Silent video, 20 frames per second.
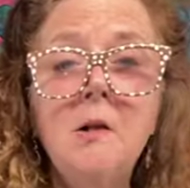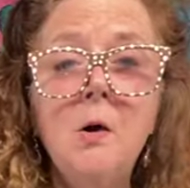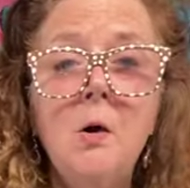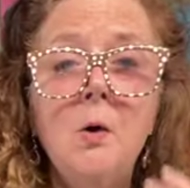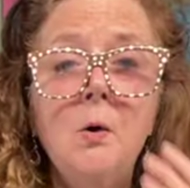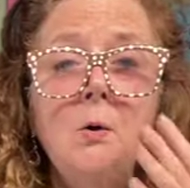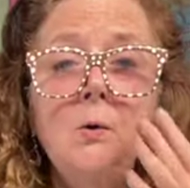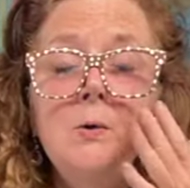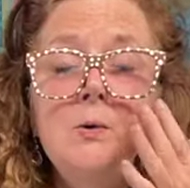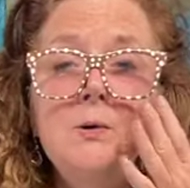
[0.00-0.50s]

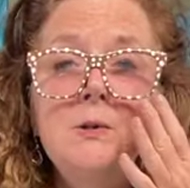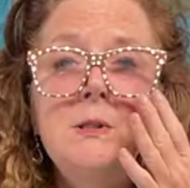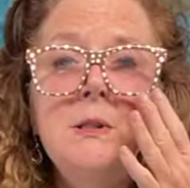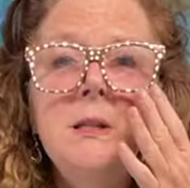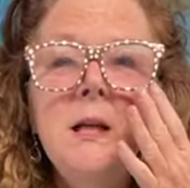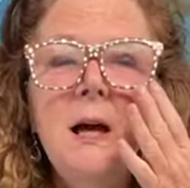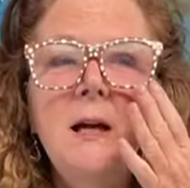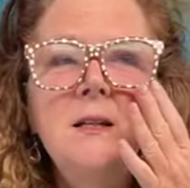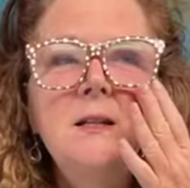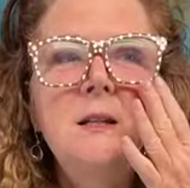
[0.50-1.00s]

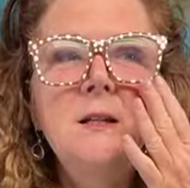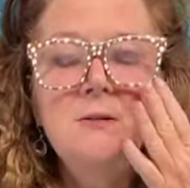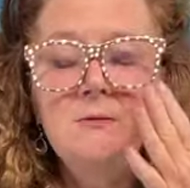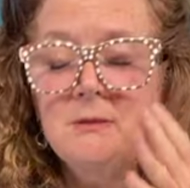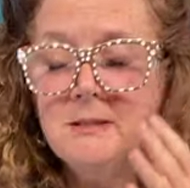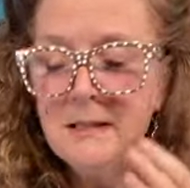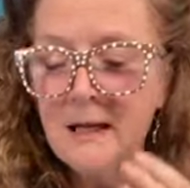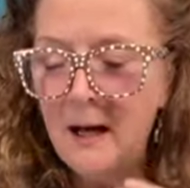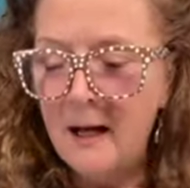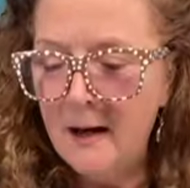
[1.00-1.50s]
closed. I
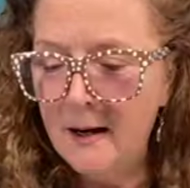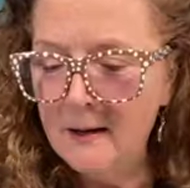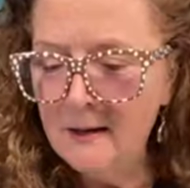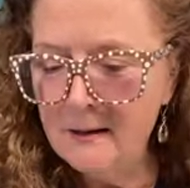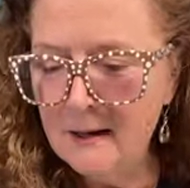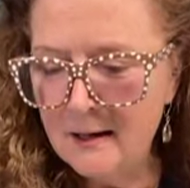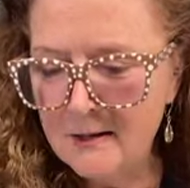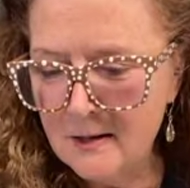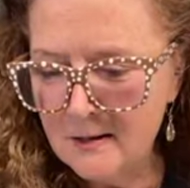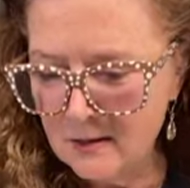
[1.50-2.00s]
just
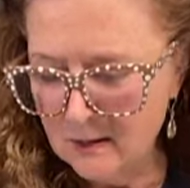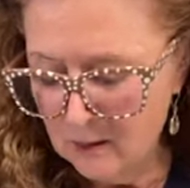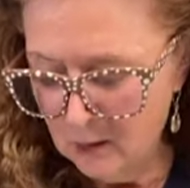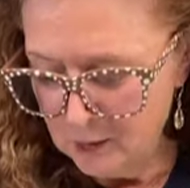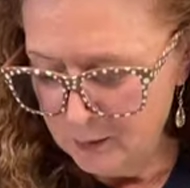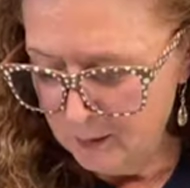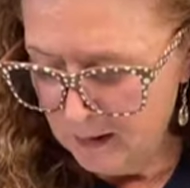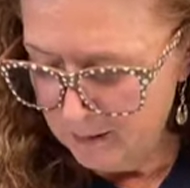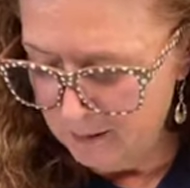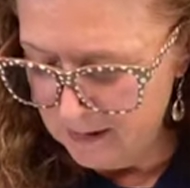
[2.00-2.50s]
retired. I just
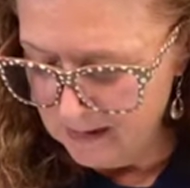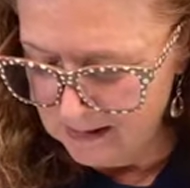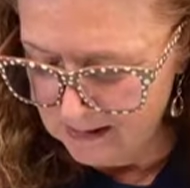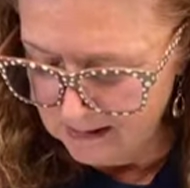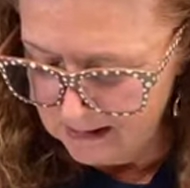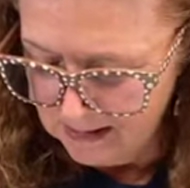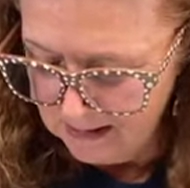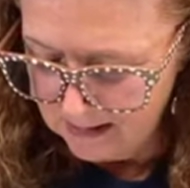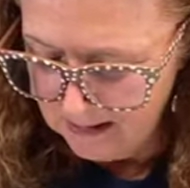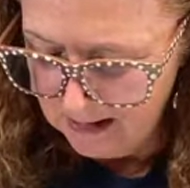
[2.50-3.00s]
closed my
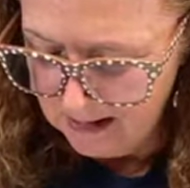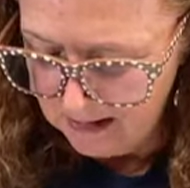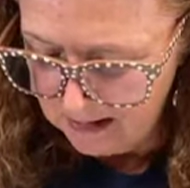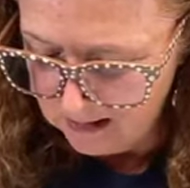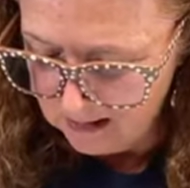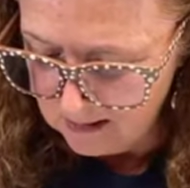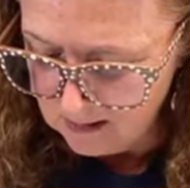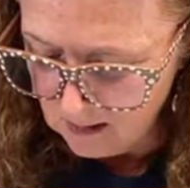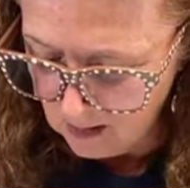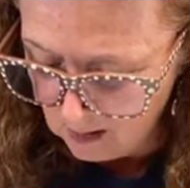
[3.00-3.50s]
business at the
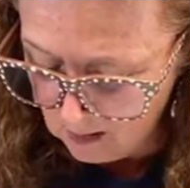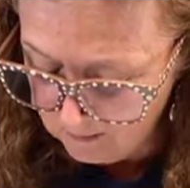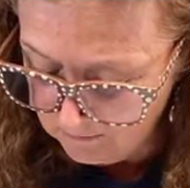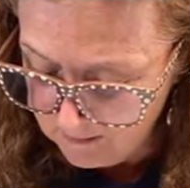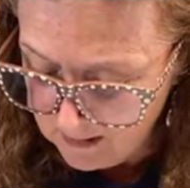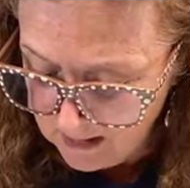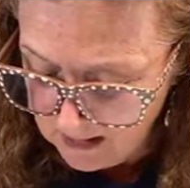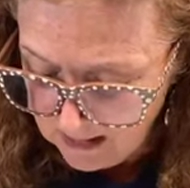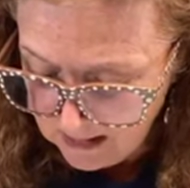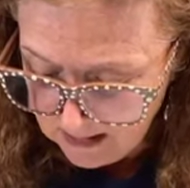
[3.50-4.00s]
end
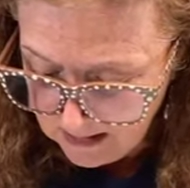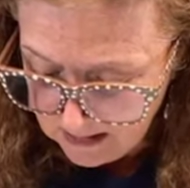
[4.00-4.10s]
of